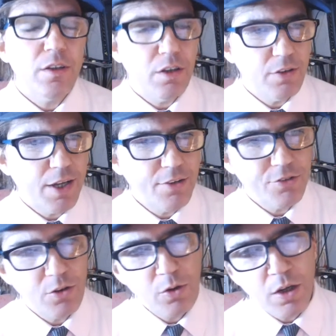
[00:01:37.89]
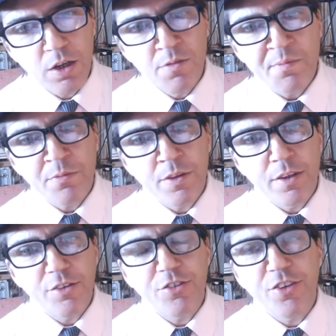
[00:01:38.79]
Okay, so
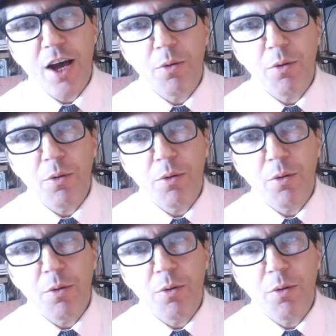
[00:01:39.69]
this is how